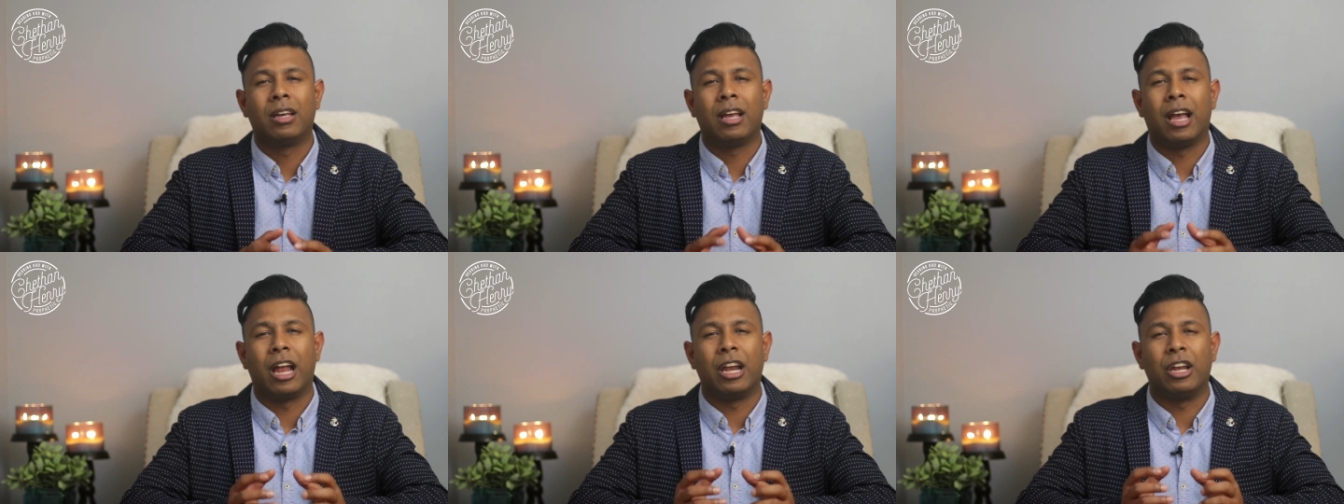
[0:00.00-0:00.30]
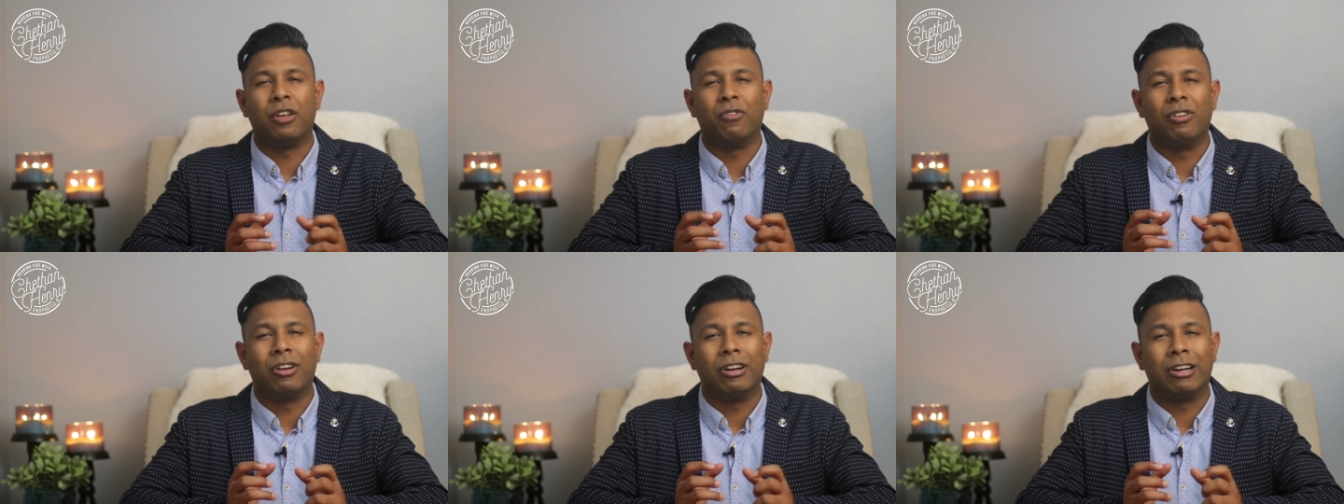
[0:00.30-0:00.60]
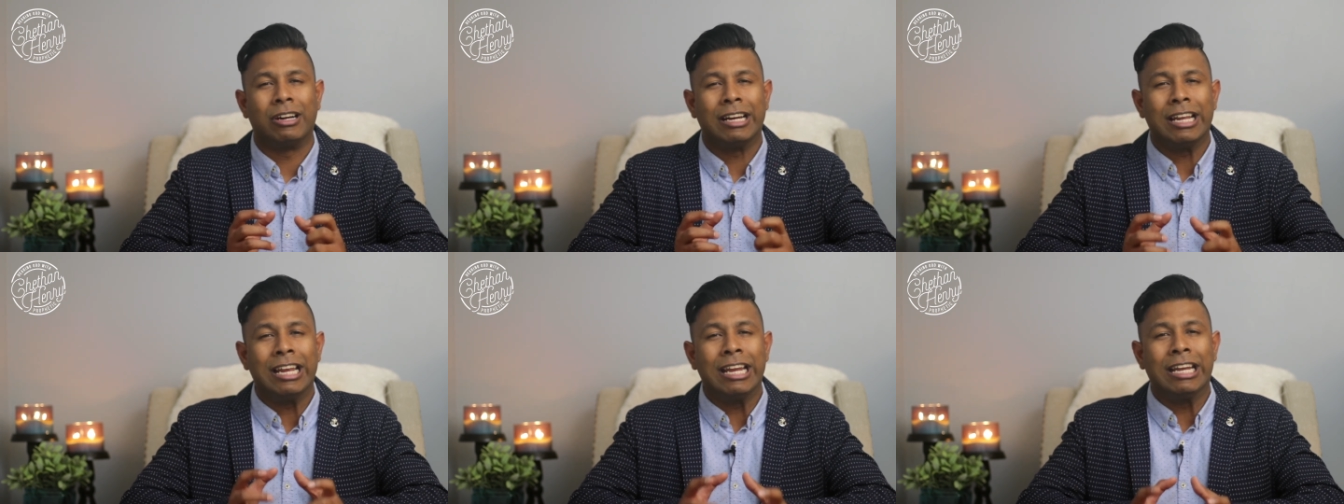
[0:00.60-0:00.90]
And you'll
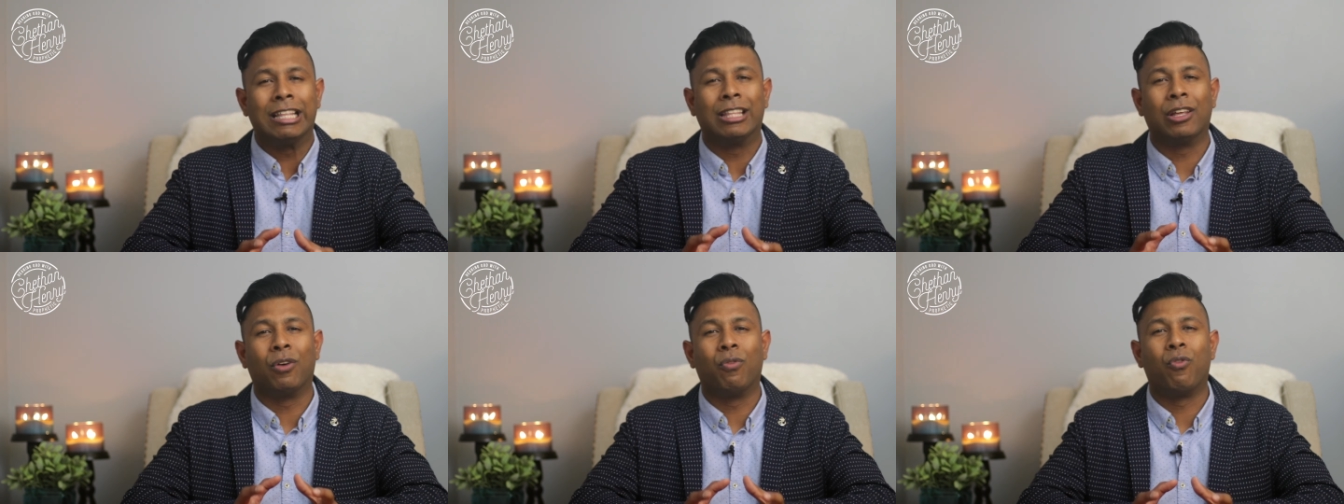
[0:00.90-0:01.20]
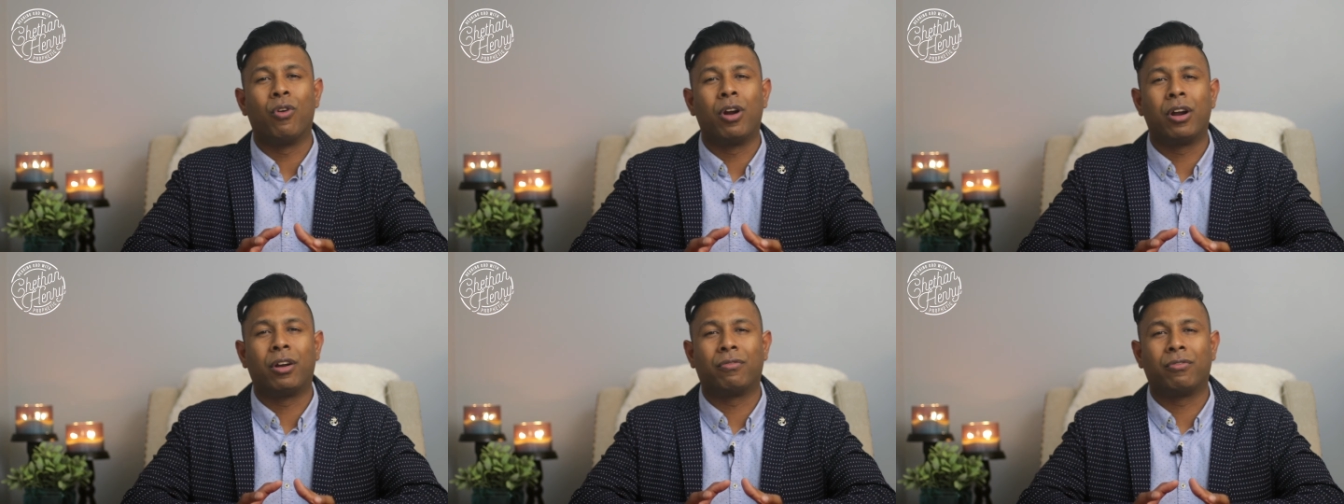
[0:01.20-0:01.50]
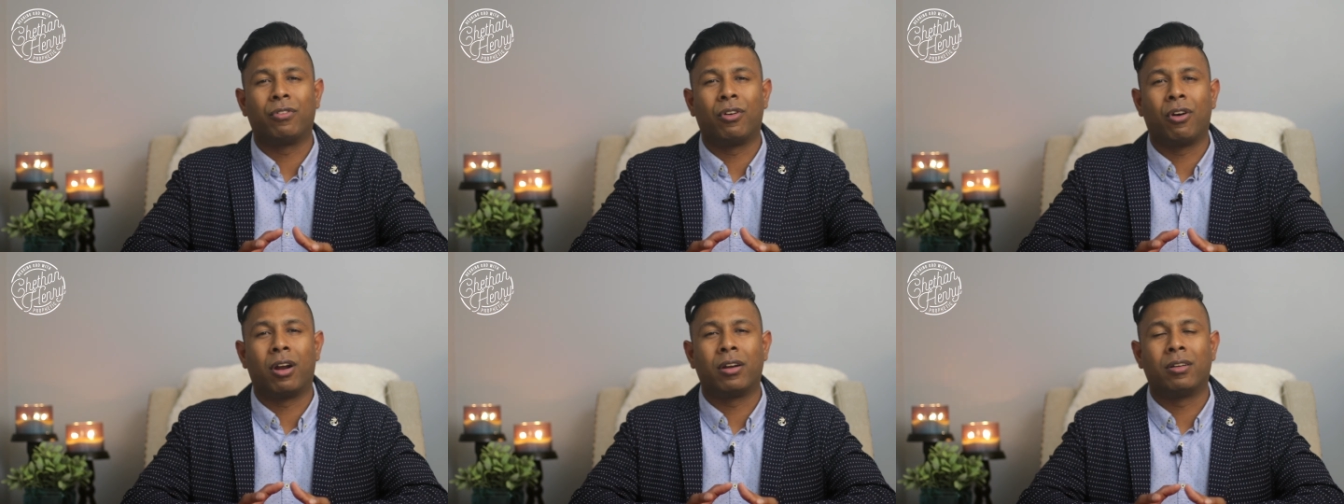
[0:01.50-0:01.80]
read the Word
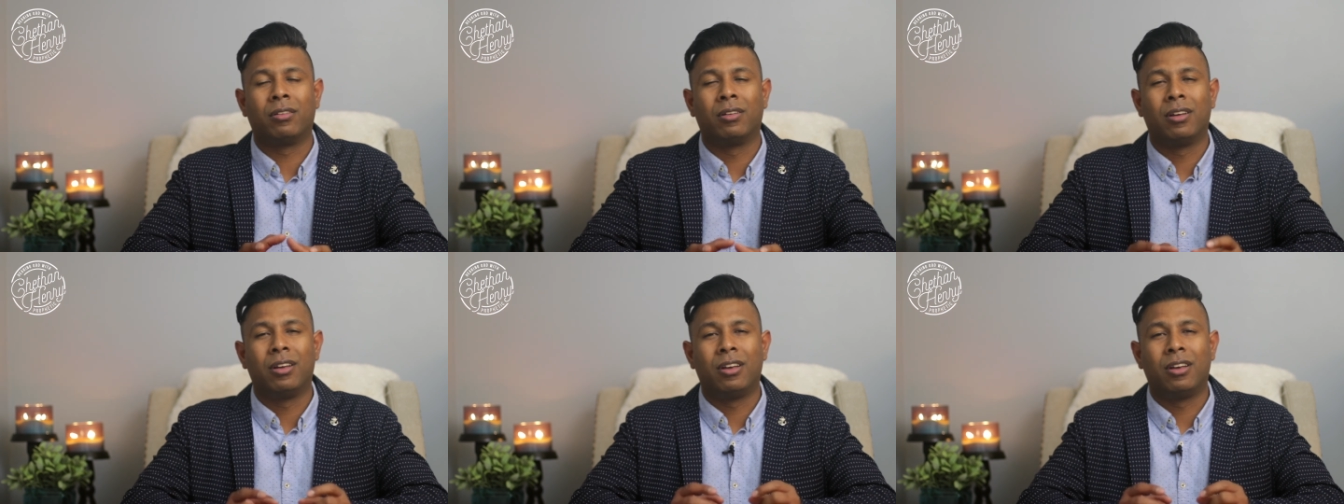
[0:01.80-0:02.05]
of God